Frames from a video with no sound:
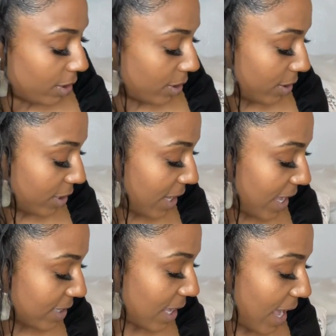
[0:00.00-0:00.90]
The
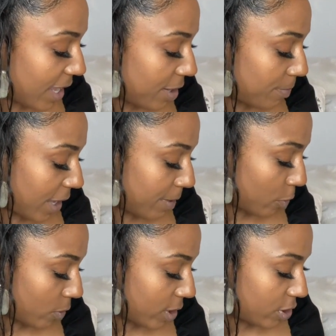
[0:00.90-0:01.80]
next item I am
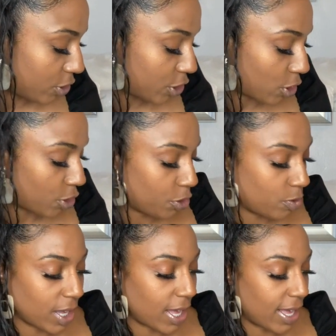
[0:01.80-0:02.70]
going to show you
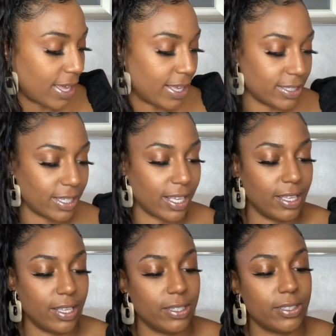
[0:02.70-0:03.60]
guys
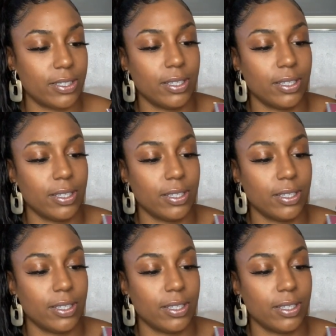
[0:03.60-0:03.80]
is